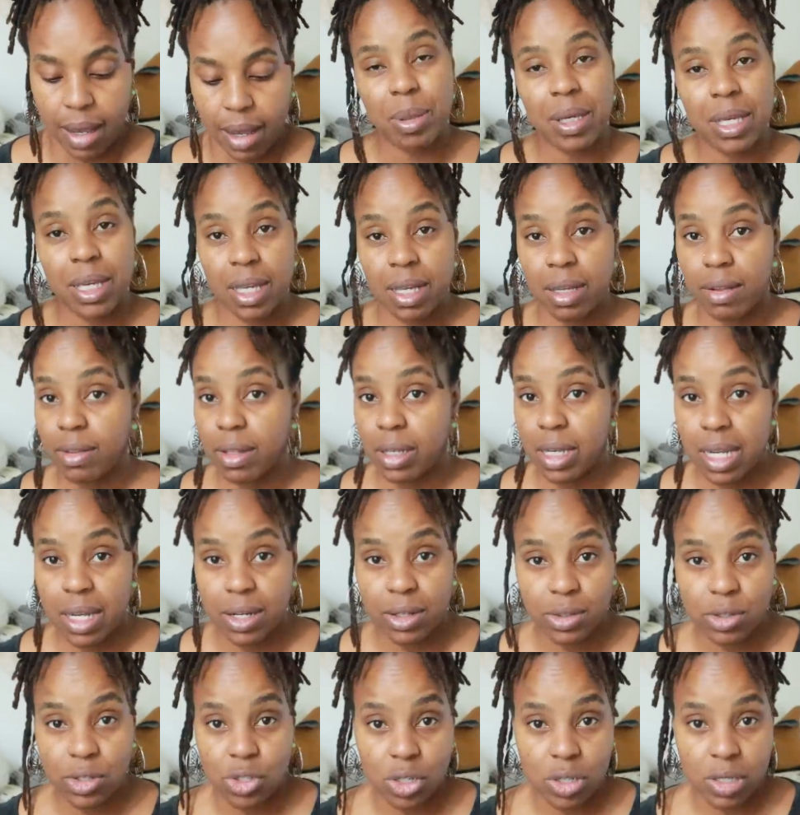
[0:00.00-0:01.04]
Picking of the
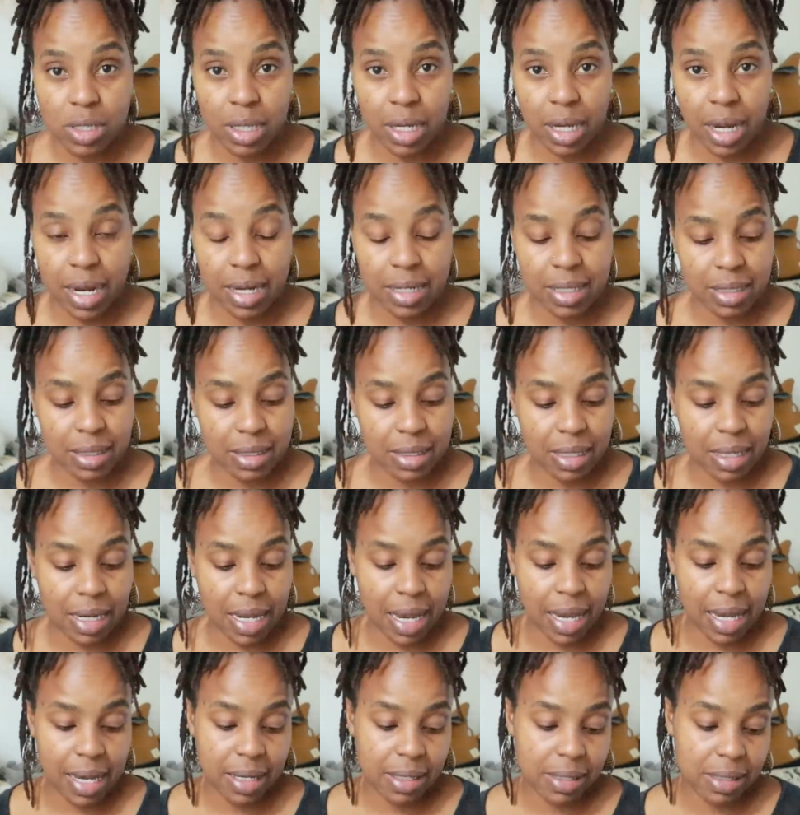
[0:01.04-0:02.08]
needles, just like I did
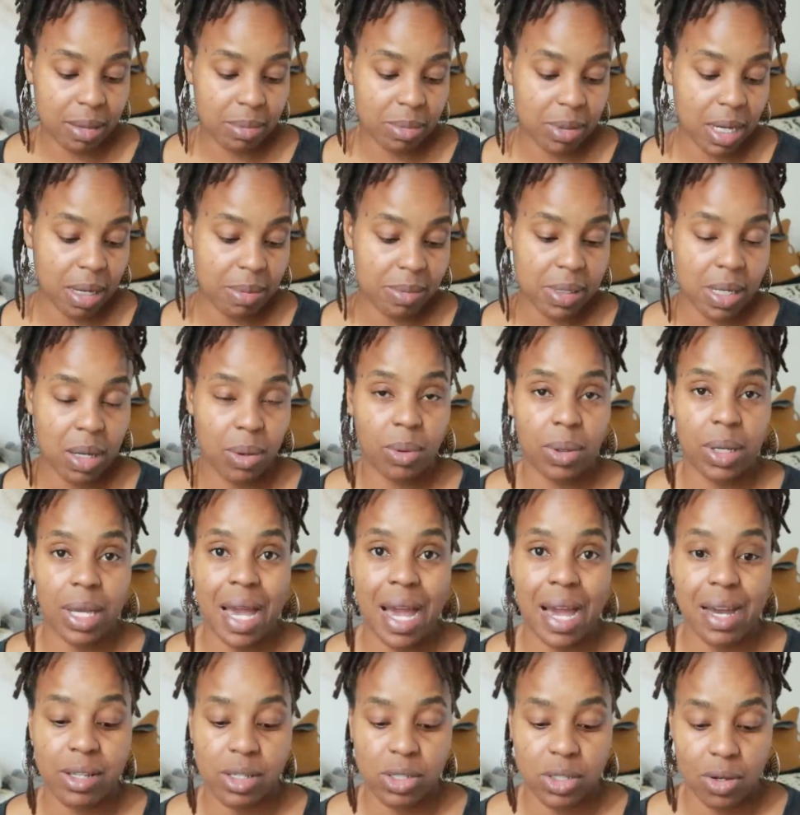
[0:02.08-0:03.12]
today, sometimes I will
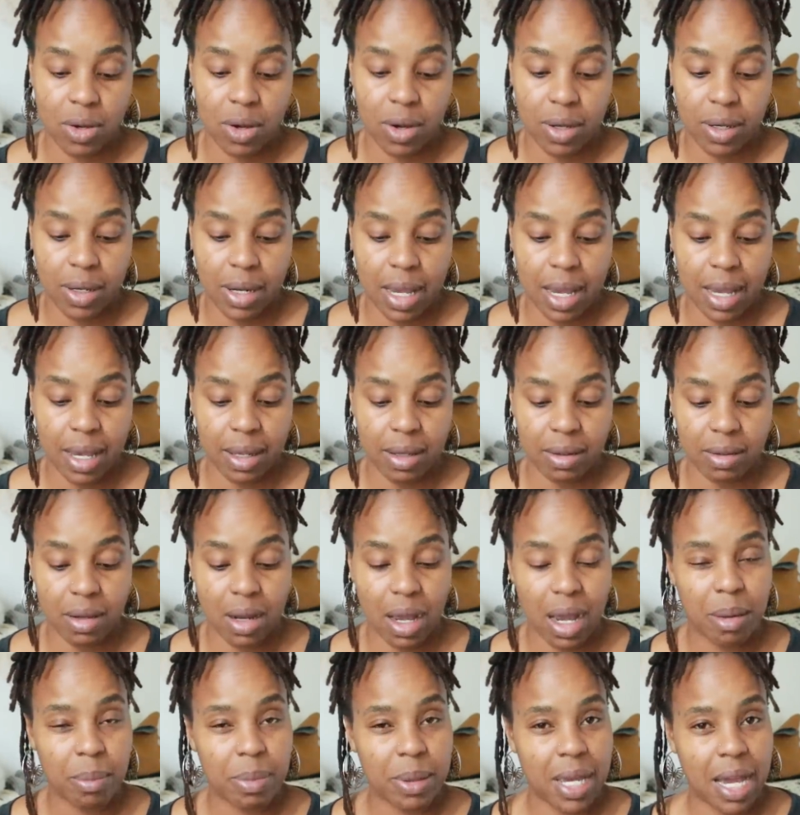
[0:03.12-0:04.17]
cast on and
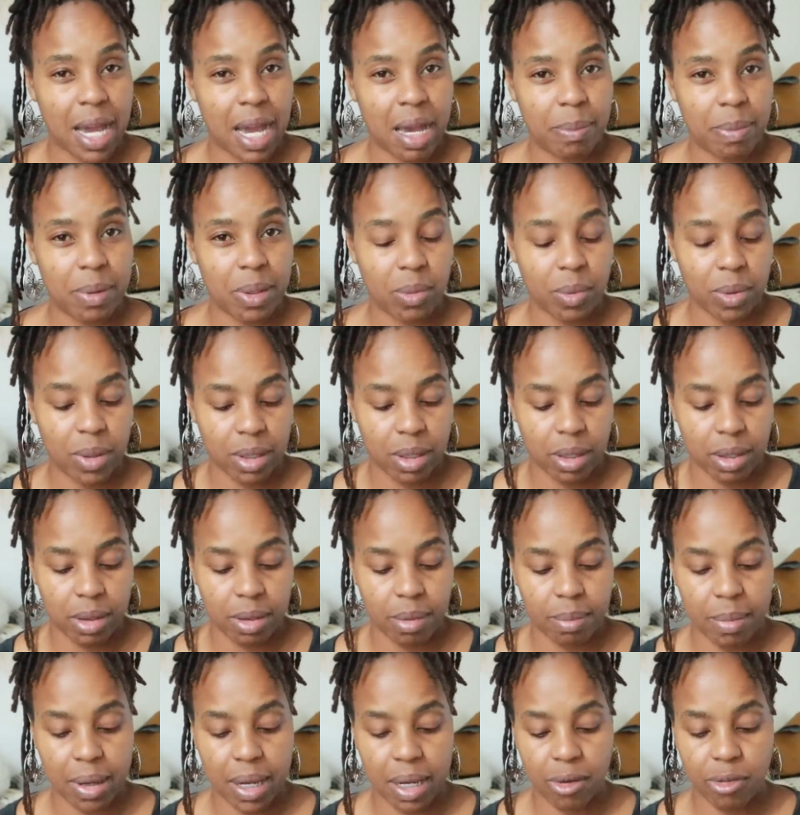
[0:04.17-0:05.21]
not be happy
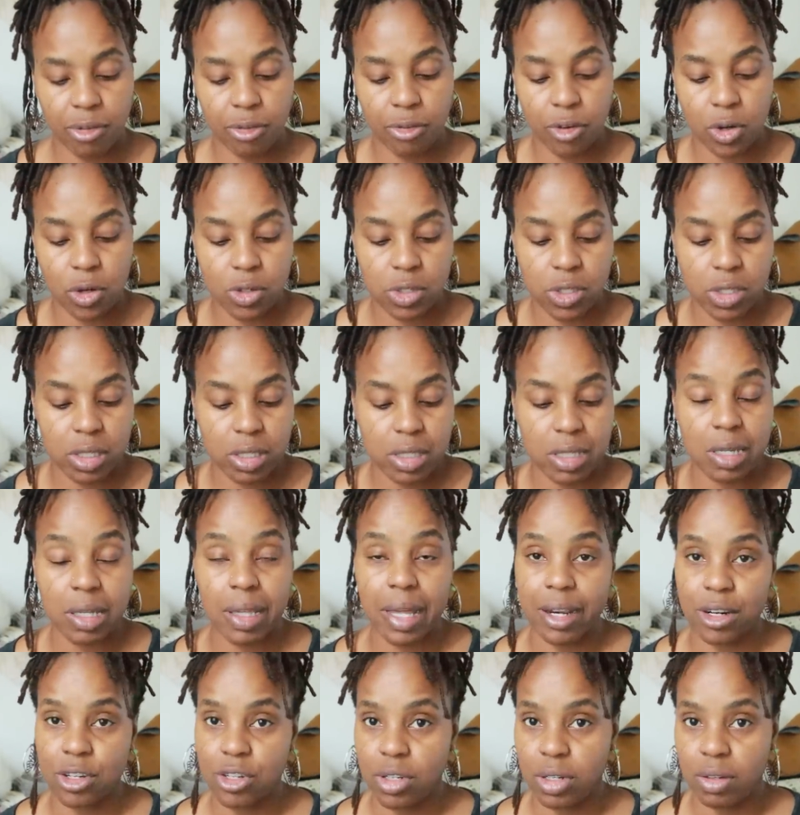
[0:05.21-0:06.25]
with my first
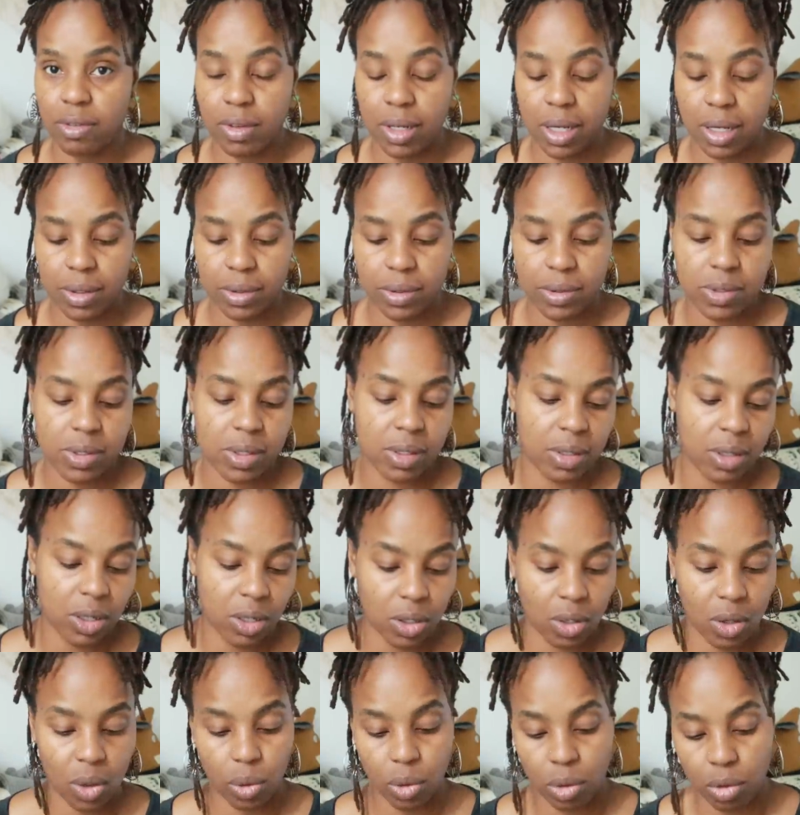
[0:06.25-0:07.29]
selection of needles and
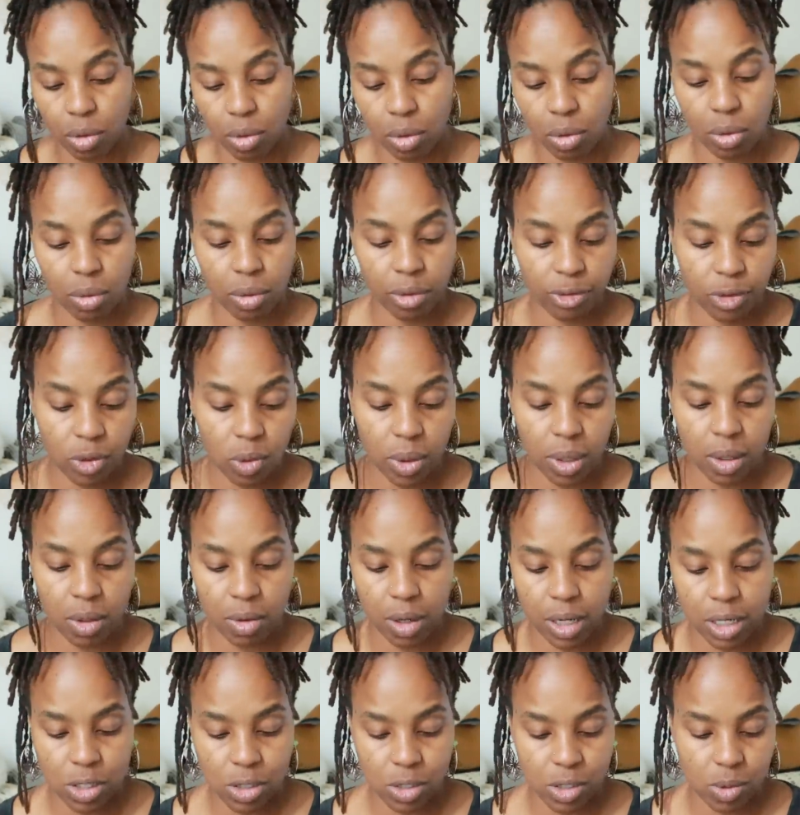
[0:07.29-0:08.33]
go through a few
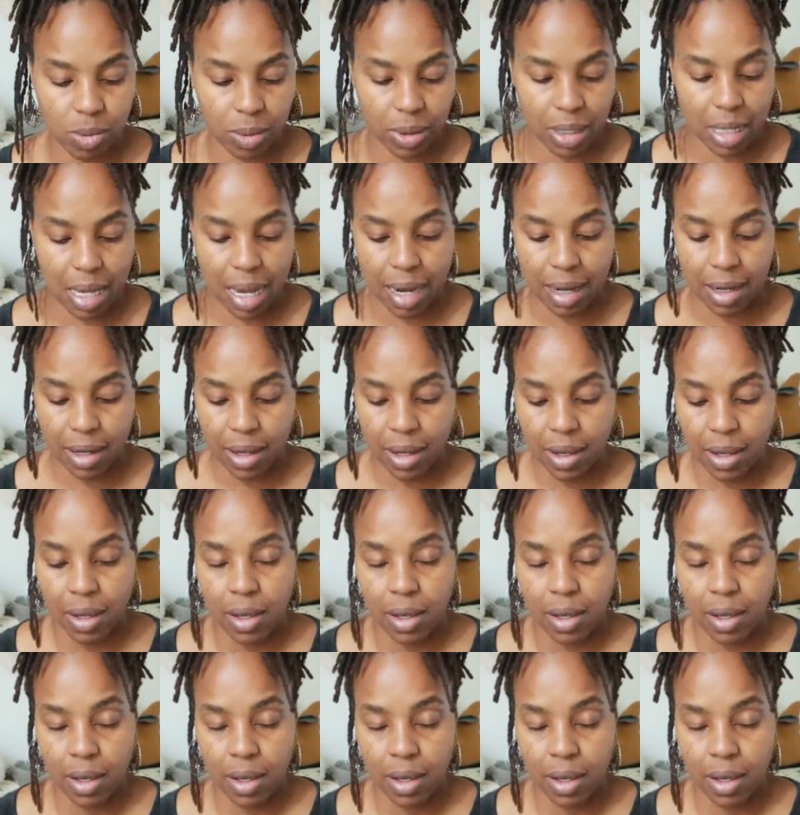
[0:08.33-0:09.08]
iterations with that.